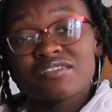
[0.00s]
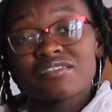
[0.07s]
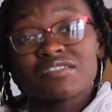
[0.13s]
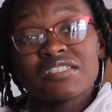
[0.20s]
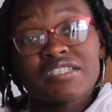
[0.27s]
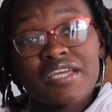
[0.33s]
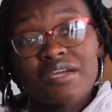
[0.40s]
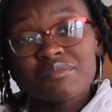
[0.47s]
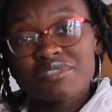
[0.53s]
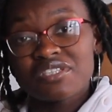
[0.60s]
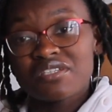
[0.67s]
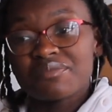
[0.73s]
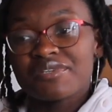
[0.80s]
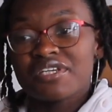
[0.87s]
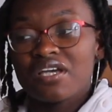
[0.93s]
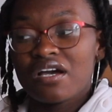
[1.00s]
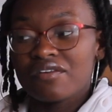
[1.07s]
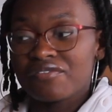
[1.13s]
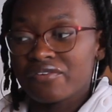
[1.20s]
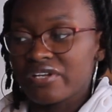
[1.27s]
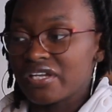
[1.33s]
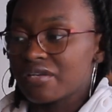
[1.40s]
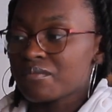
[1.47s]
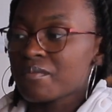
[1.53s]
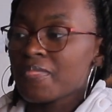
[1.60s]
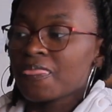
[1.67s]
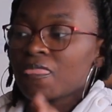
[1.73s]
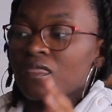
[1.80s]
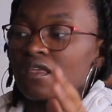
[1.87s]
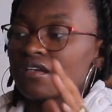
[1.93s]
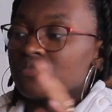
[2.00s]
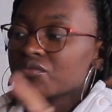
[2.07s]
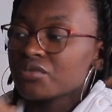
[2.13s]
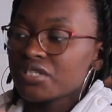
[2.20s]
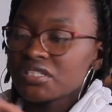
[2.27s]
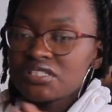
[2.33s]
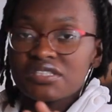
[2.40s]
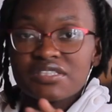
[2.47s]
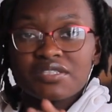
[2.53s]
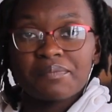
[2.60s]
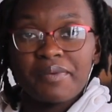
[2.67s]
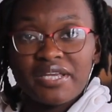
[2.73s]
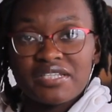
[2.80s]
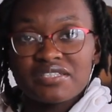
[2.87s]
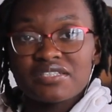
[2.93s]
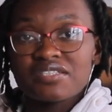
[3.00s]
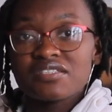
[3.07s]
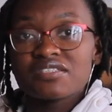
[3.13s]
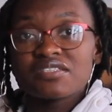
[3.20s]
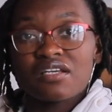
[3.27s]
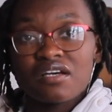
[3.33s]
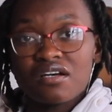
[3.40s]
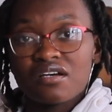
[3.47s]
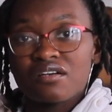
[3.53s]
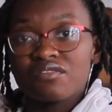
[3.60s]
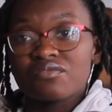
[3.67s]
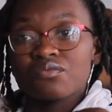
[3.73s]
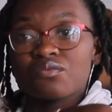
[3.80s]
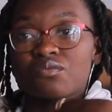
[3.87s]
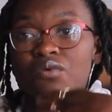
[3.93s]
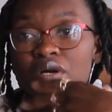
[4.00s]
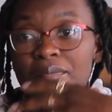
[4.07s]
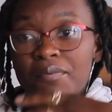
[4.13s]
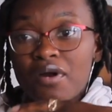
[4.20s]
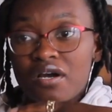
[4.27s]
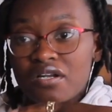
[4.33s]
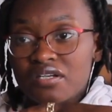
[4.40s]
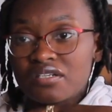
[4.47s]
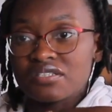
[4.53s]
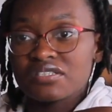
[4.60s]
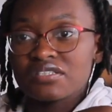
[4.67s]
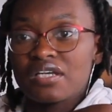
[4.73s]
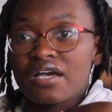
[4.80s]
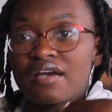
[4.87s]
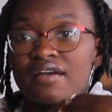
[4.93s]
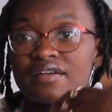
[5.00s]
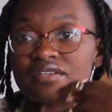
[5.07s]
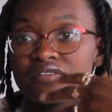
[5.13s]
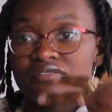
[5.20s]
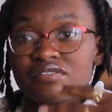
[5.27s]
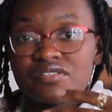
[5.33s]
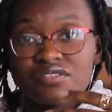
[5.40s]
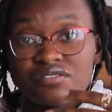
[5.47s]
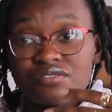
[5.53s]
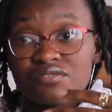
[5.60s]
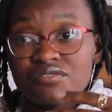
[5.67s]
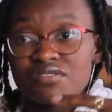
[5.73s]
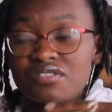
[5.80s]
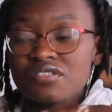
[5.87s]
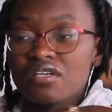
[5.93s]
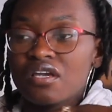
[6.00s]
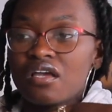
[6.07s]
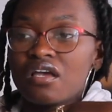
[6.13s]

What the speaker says: So today I'm just going to be covering really just the basics of what products I used to use,